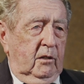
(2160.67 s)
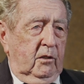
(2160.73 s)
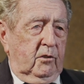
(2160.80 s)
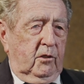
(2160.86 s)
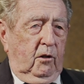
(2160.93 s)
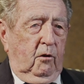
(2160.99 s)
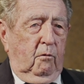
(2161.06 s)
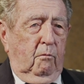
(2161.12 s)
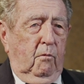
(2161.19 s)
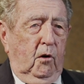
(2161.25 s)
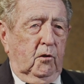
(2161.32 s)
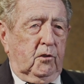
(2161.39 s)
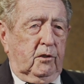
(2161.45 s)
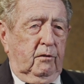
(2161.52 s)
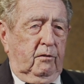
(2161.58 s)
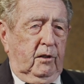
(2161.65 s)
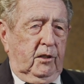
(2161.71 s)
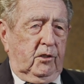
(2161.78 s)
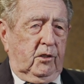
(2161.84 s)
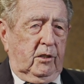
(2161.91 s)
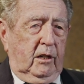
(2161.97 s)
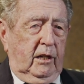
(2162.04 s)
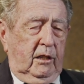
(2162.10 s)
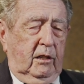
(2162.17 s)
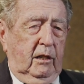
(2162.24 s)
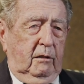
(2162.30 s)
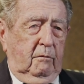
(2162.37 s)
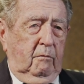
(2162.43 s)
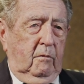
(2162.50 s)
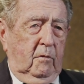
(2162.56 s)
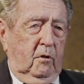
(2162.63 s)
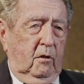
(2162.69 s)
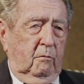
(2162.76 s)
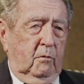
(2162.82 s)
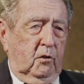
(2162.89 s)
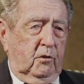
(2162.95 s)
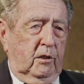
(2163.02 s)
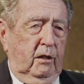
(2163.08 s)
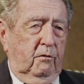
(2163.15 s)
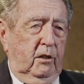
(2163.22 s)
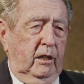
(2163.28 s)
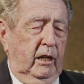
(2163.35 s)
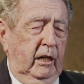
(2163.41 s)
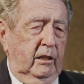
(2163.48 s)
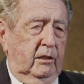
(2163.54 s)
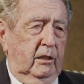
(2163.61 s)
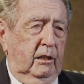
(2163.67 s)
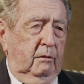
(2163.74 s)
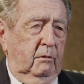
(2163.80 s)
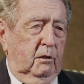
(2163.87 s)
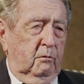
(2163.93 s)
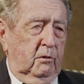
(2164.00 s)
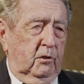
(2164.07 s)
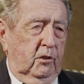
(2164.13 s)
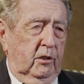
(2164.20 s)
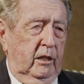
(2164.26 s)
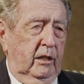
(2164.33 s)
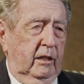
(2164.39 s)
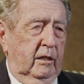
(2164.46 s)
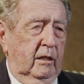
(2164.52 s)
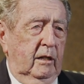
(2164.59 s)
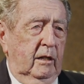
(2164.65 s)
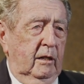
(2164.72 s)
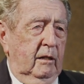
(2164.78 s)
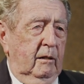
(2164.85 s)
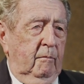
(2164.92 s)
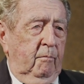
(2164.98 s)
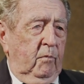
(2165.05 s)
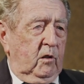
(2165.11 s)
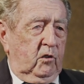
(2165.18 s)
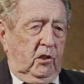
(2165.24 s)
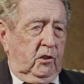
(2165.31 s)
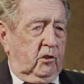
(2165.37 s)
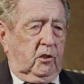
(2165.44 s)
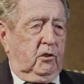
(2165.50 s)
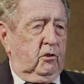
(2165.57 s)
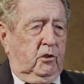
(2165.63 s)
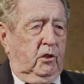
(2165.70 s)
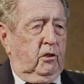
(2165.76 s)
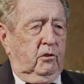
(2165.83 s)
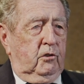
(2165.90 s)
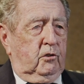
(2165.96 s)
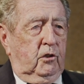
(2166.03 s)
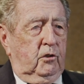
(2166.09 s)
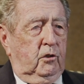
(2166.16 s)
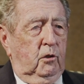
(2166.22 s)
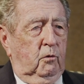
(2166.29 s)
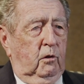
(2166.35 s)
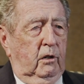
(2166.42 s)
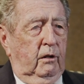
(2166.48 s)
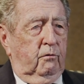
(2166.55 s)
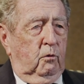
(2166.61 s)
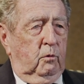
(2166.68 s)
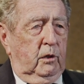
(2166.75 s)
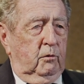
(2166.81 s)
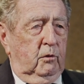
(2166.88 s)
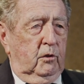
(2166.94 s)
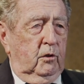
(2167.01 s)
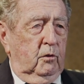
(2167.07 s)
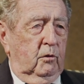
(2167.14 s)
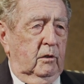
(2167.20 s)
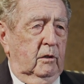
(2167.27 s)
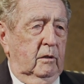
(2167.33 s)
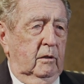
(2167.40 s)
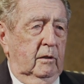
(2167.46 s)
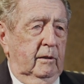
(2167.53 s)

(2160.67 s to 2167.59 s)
So most of us, I think, almost every A team that was there, just continued to do whatever we were doing.